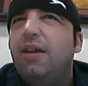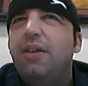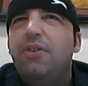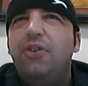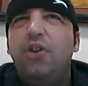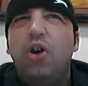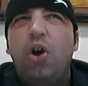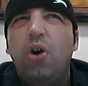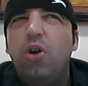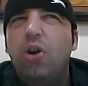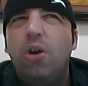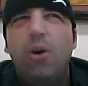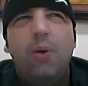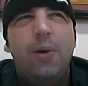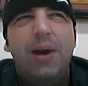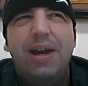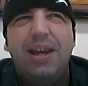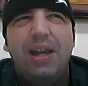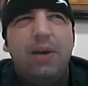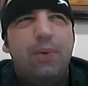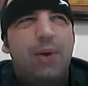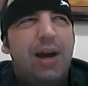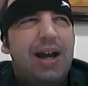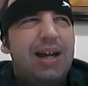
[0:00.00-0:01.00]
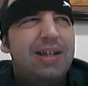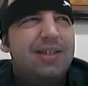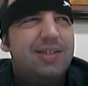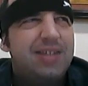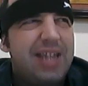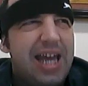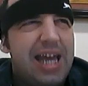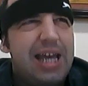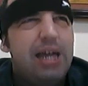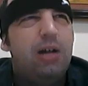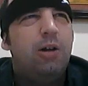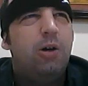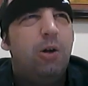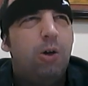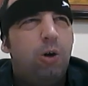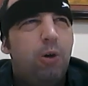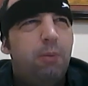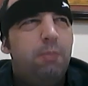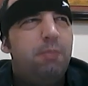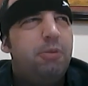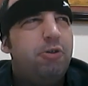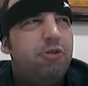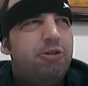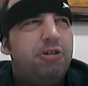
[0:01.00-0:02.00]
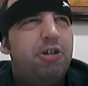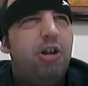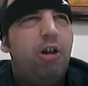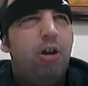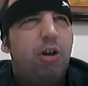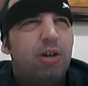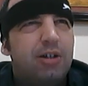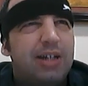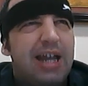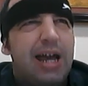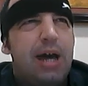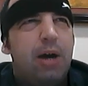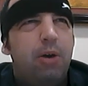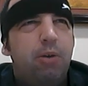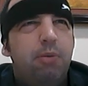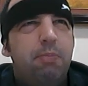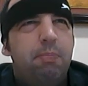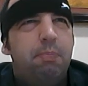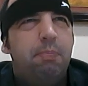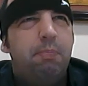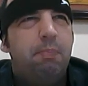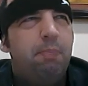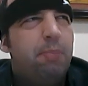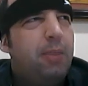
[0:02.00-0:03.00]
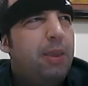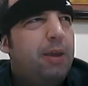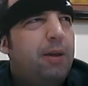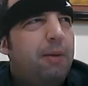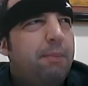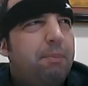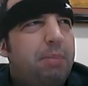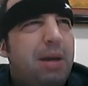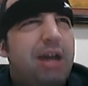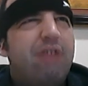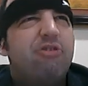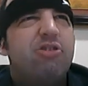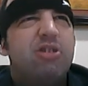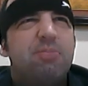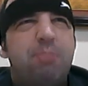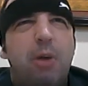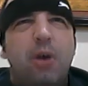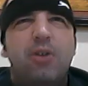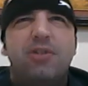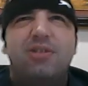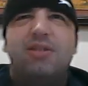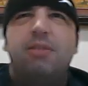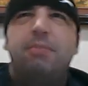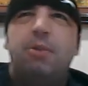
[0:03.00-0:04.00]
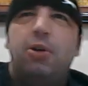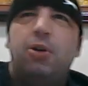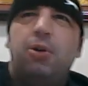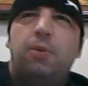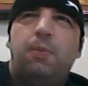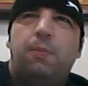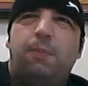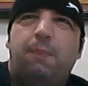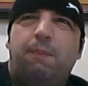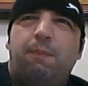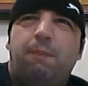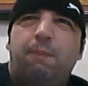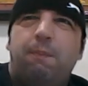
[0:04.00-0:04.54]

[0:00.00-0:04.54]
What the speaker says: Don't go anywhere. Stay at home. You're under lockdown. Be responsible.